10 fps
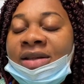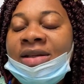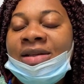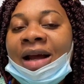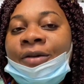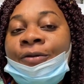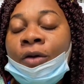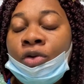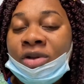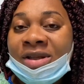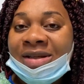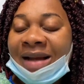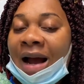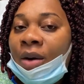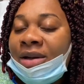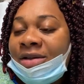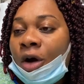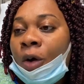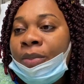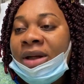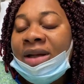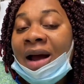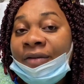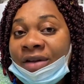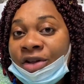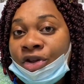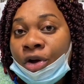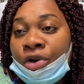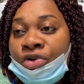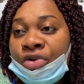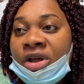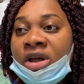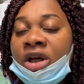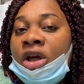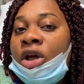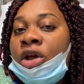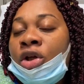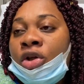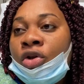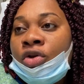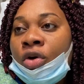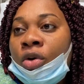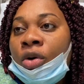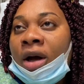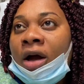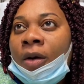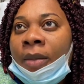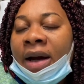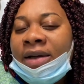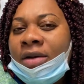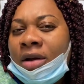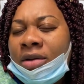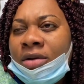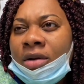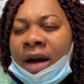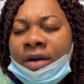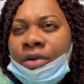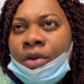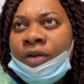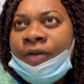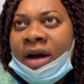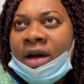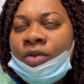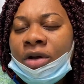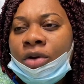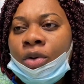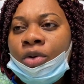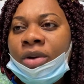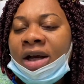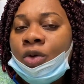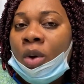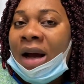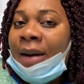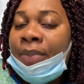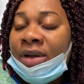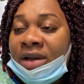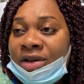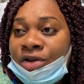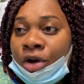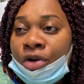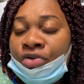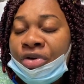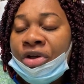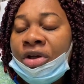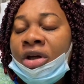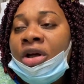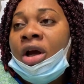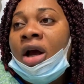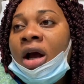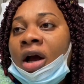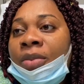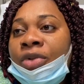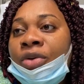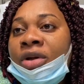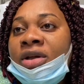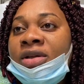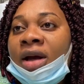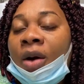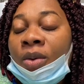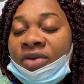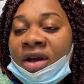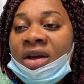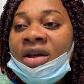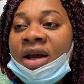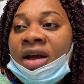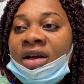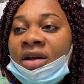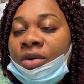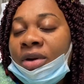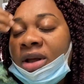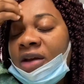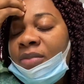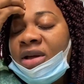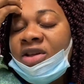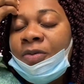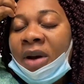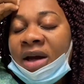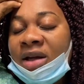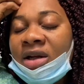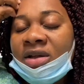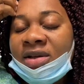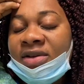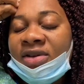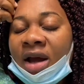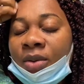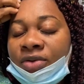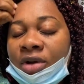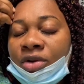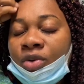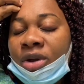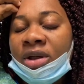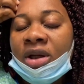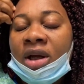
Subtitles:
This is like 4 to 6 hours update after surgery. So I don't know if I actually told you guys what happened in the surgery unit. I was in there, you know, they gave me a spinal since I was not doing